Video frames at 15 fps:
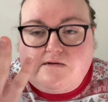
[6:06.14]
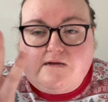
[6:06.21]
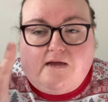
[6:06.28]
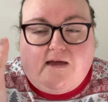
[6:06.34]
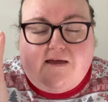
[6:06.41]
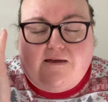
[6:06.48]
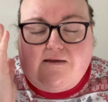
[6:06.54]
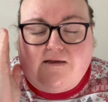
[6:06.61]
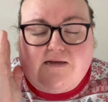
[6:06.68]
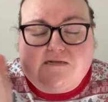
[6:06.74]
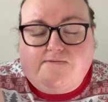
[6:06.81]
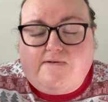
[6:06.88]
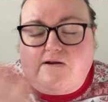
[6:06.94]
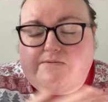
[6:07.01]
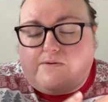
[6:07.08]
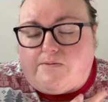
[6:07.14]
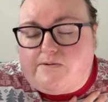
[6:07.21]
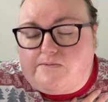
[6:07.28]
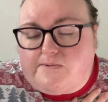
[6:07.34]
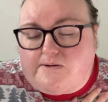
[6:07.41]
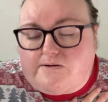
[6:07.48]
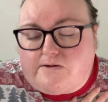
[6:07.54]
It's a very popular
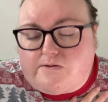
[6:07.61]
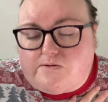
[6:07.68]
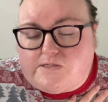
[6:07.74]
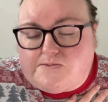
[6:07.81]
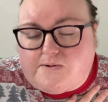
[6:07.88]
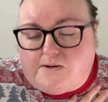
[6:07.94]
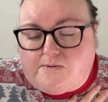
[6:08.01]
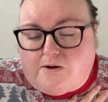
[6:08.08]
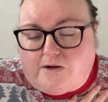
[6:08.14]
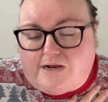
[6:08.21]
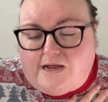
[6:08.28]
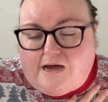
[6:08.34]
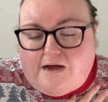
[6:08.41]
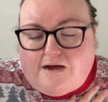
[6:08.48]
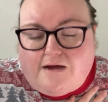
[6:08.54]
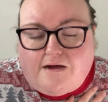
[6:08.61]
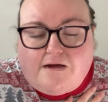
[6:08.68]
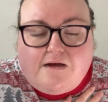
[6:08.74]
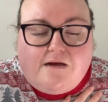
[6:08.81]
book, Once Upon a Broken Heart.